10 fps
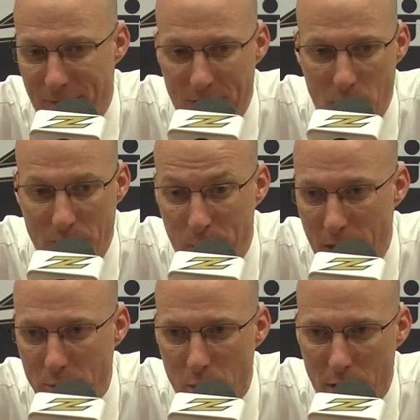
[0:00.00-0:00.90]
I think we've
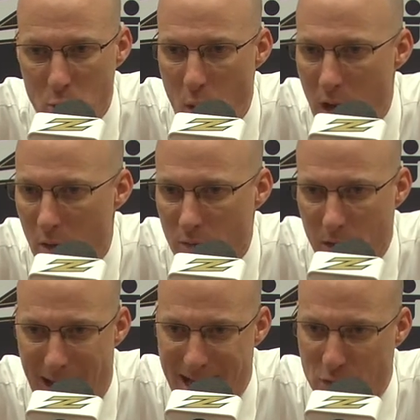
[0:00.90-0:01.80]
played really well over
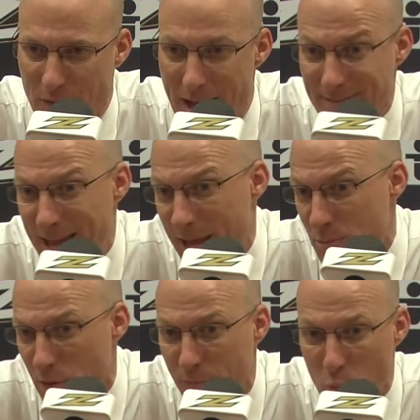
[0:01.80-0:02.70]
the last five
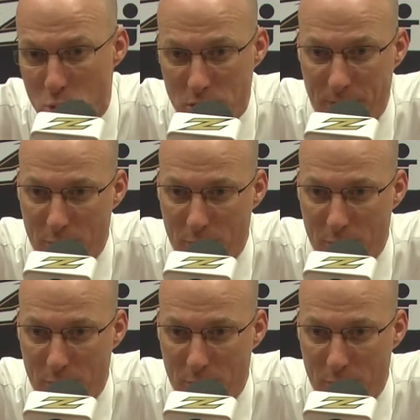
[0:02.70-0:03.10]
games. Unfortunately